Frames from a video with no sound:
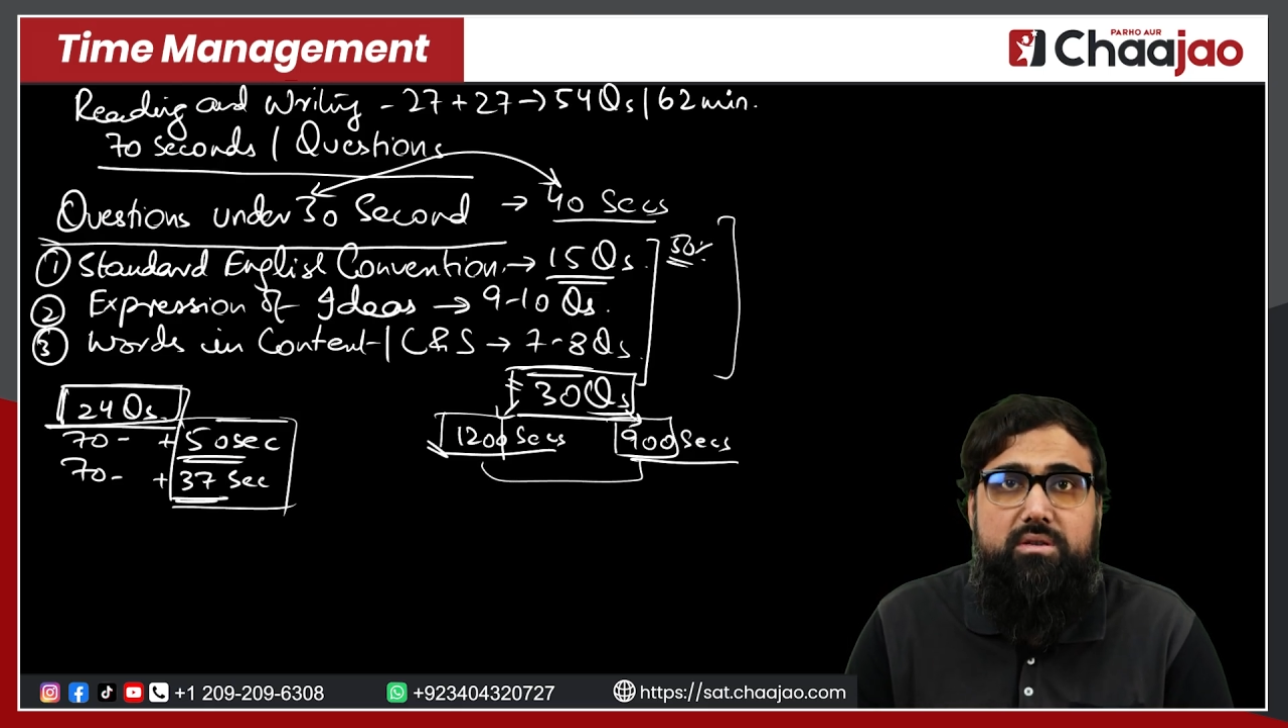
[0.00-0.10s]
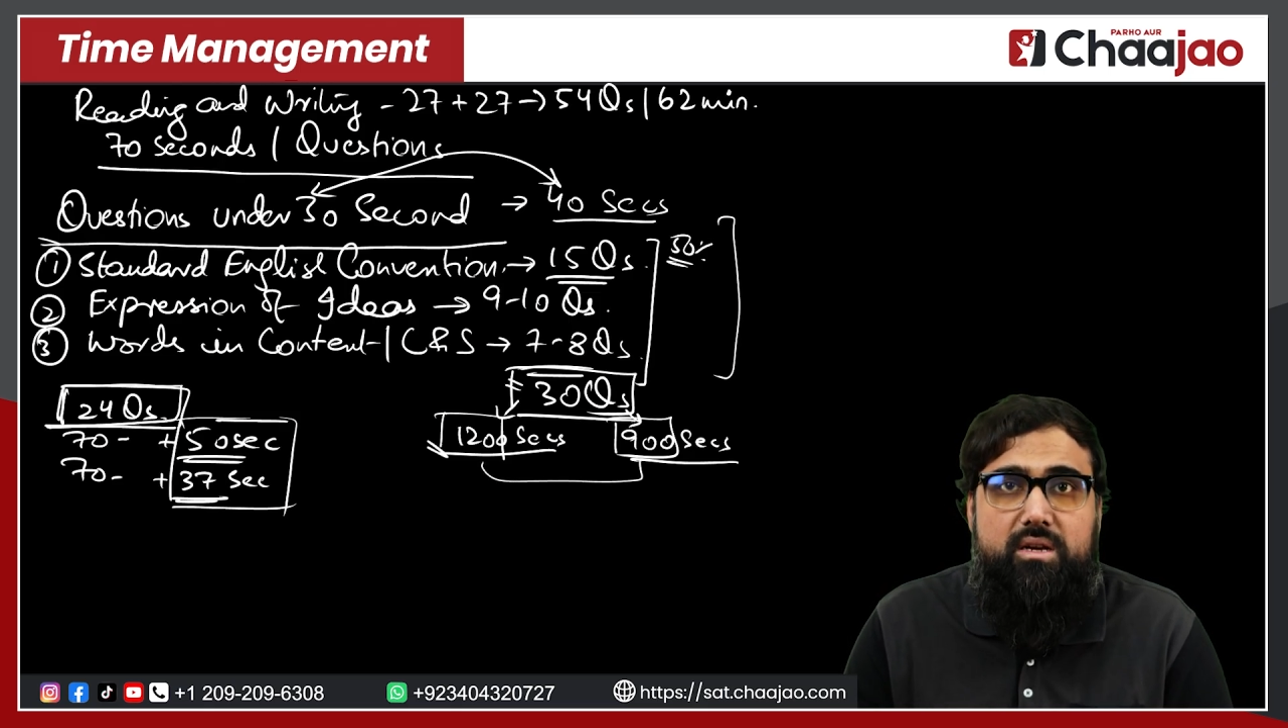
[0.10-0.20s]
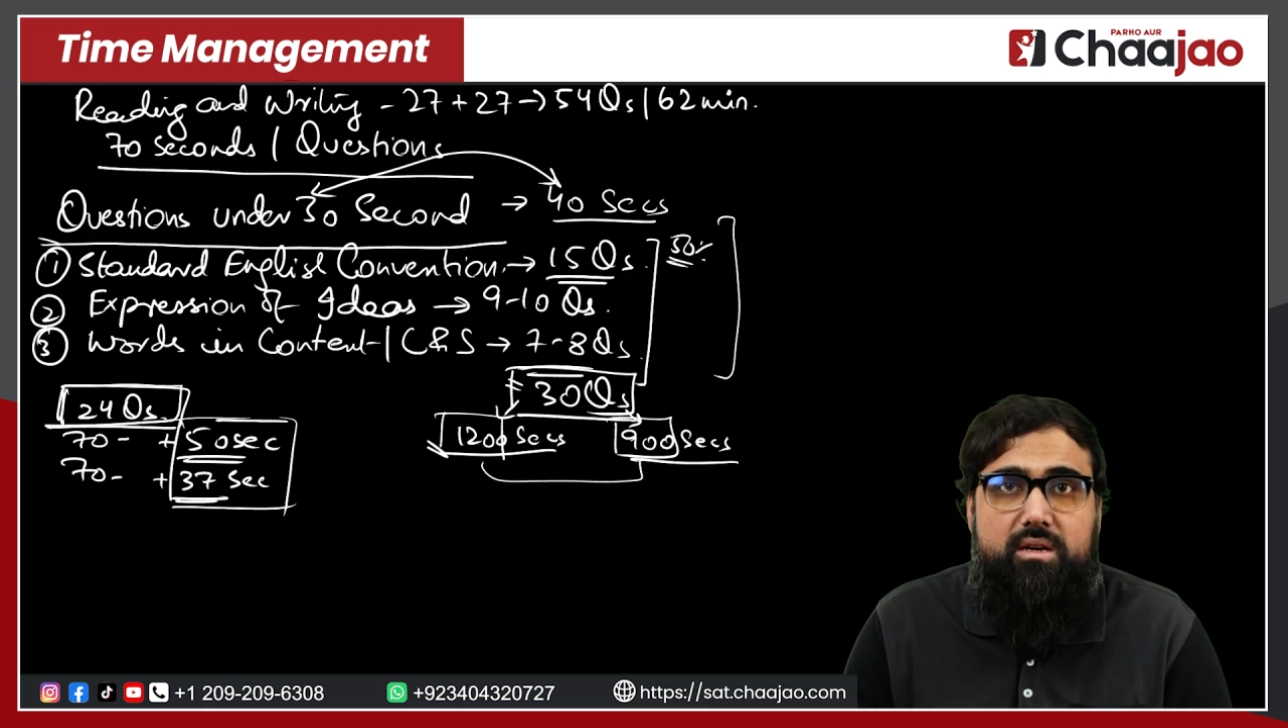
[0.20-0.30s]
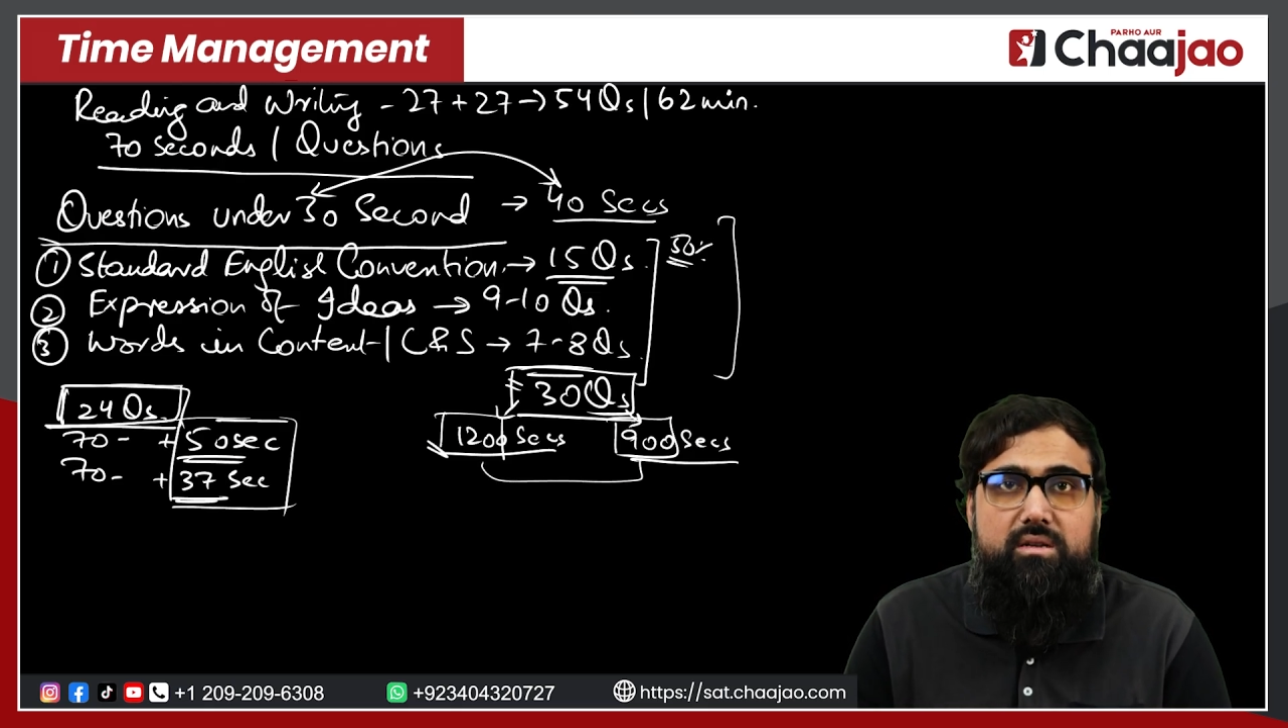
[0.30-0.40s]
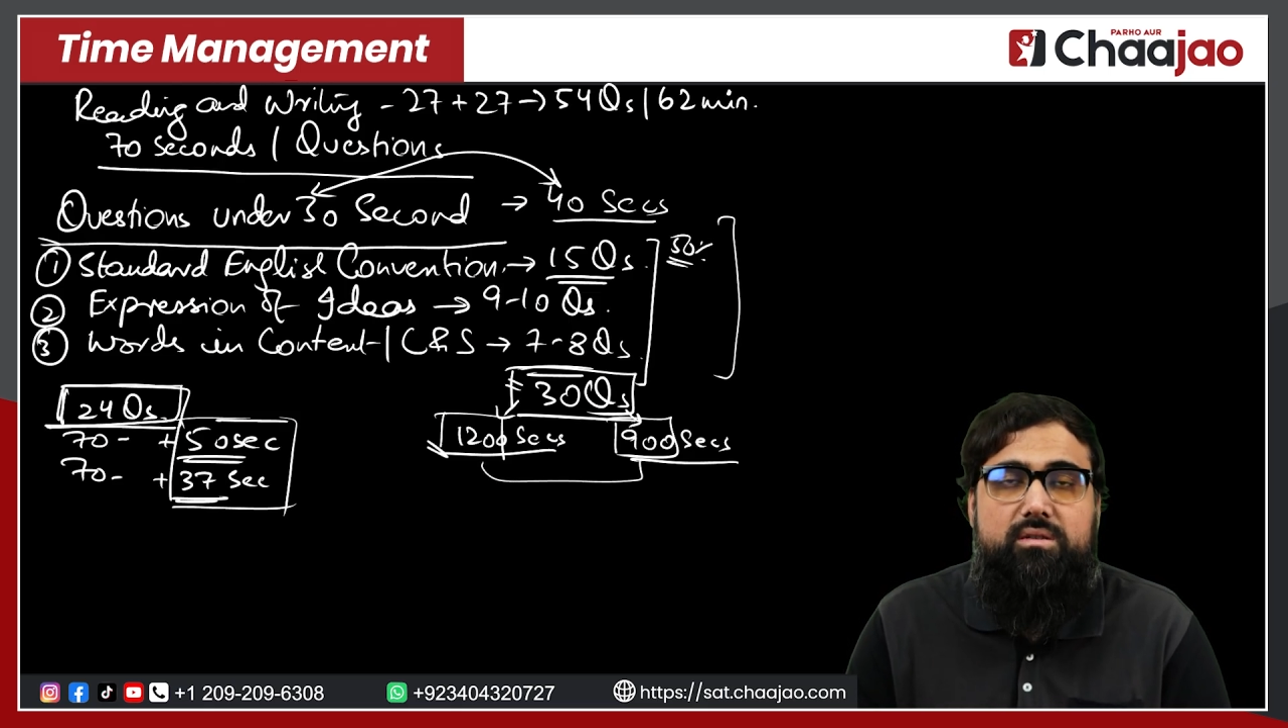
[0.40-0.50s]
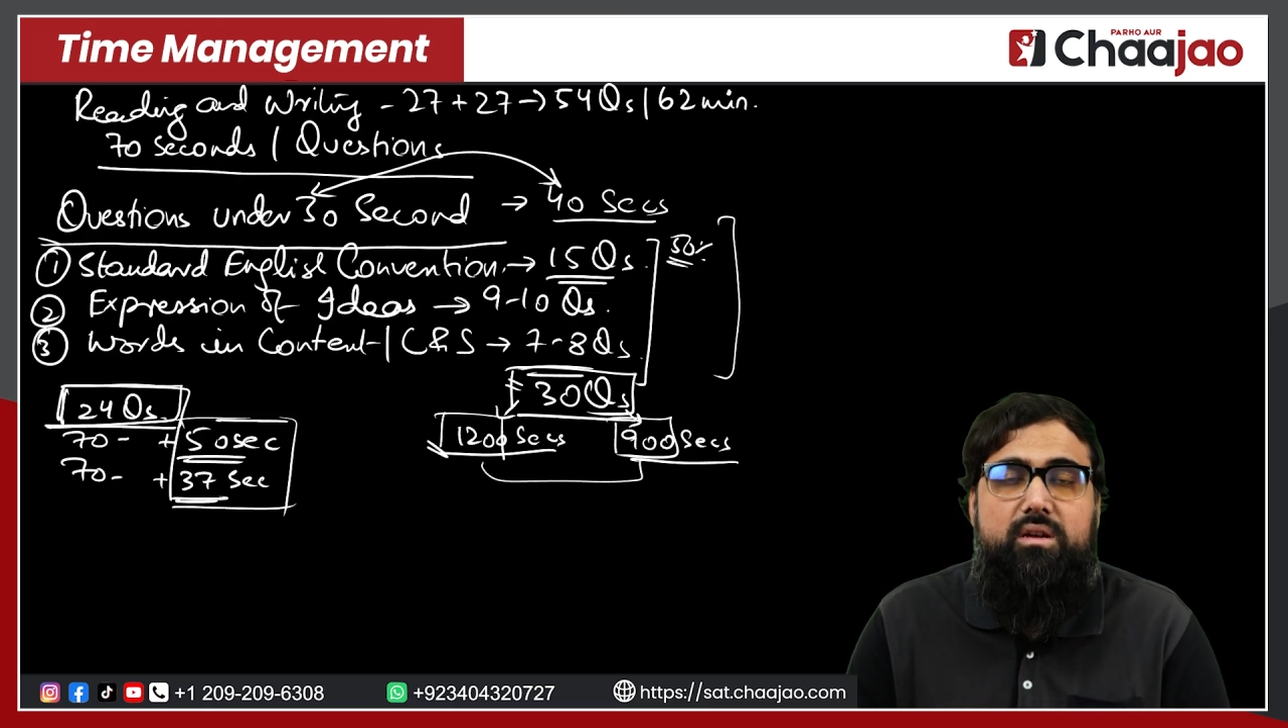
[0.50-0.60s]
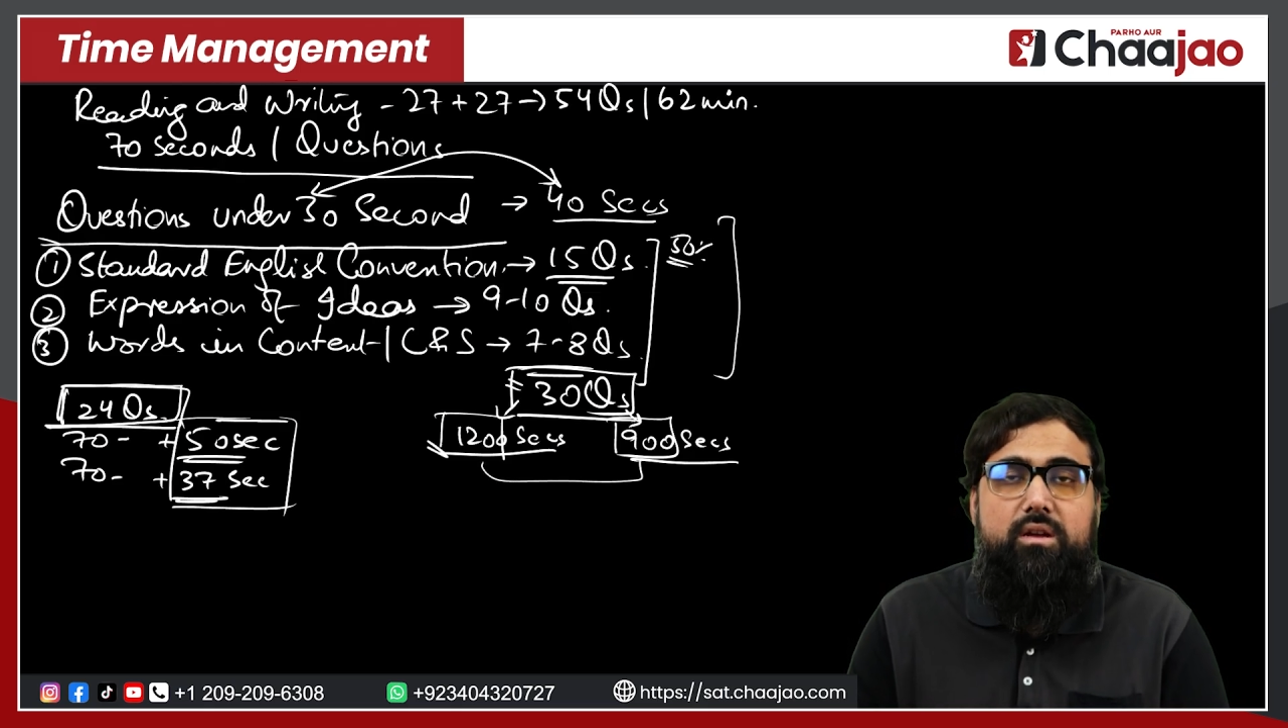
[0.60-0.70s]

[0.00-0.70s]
seconds.